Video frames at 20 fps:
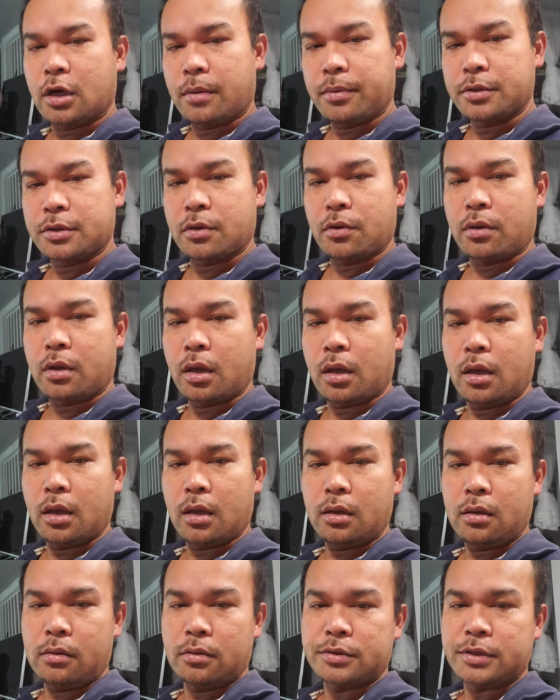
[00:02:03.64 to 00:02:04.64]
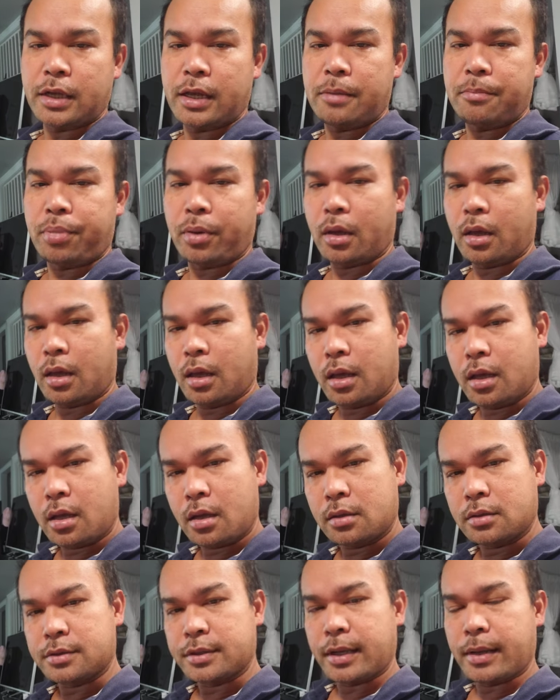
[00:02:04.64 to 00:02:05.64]
job is okay, same
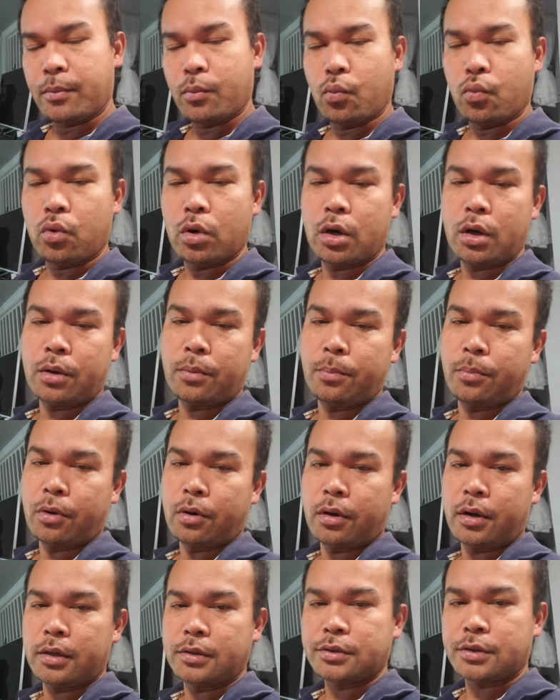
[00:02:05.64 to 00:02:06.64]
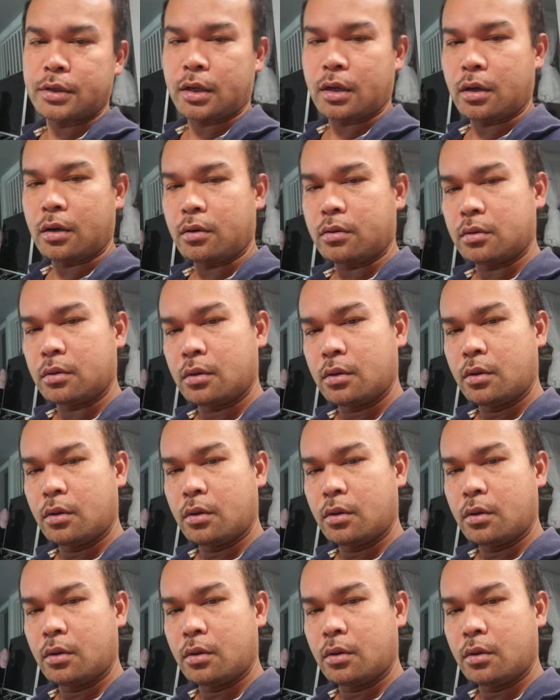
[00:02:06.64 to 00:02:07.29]
pay, same work, boring as hell,